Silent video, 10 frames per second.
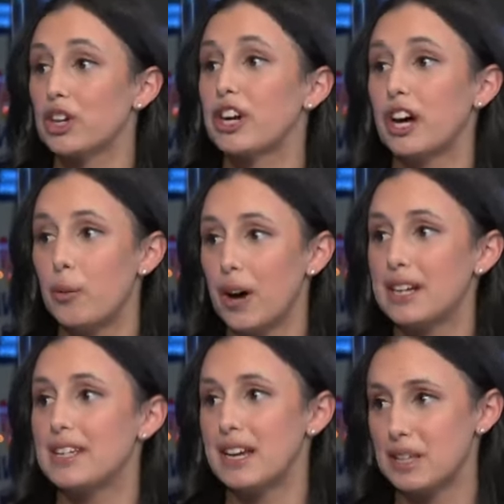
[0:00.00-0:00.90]
going to want
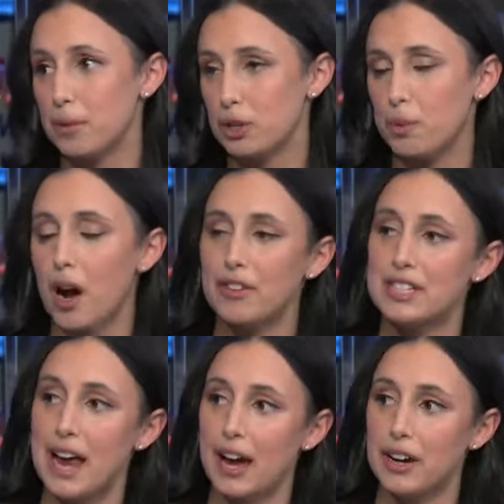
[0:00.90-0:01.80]
to take some of those
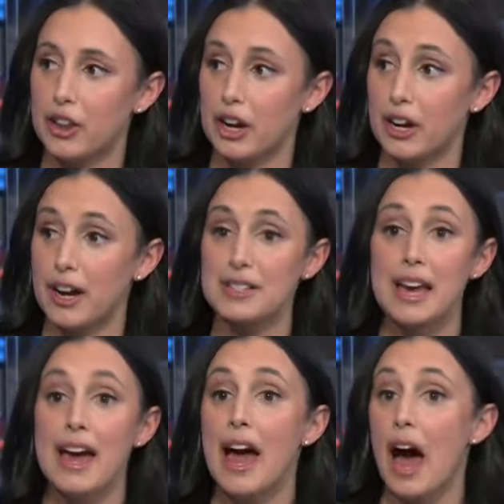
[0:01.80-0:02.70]
profits and add to other areas.
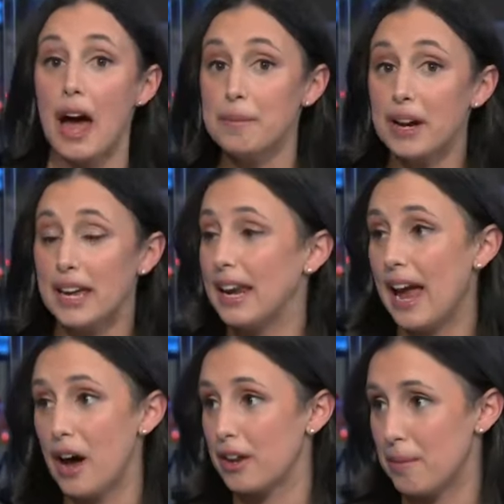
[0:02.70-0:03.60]
I'm not getting
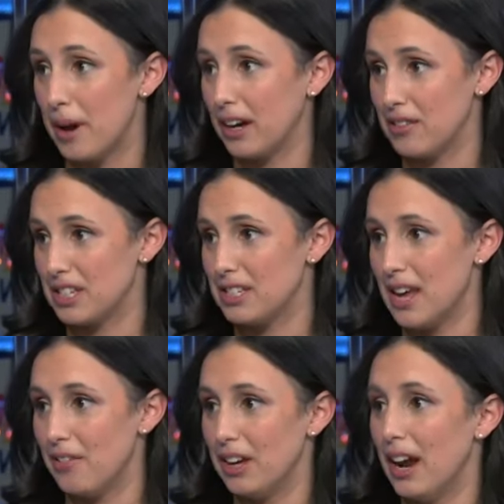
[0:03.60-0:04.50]
out of the Magnificent
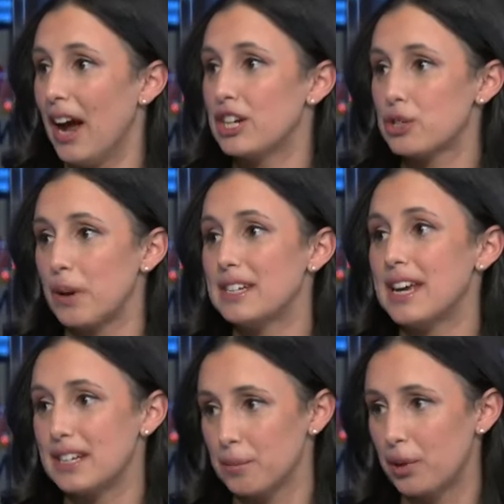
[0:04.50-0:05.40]
Seven. I just want to
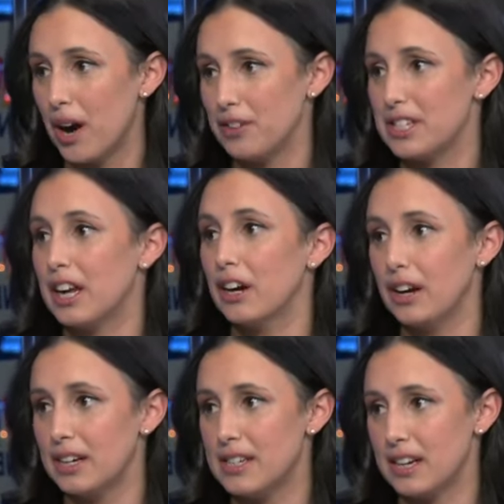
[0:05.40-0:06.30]
take some profits there
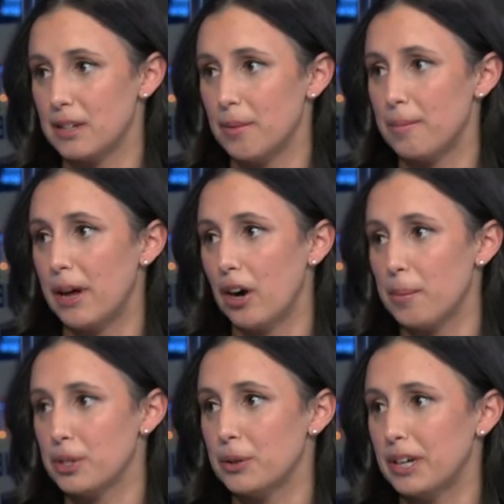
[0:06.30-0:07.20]
and take some better
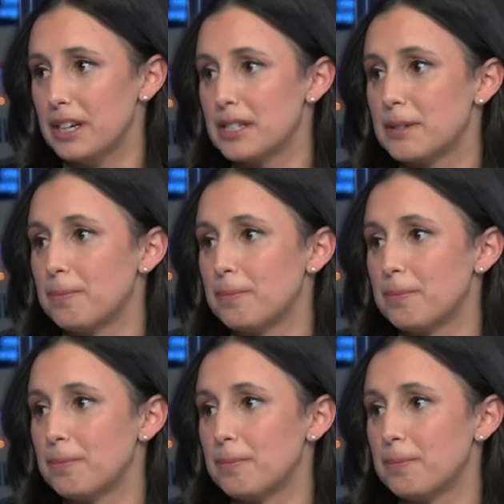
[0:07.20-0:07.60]
opportunities. What if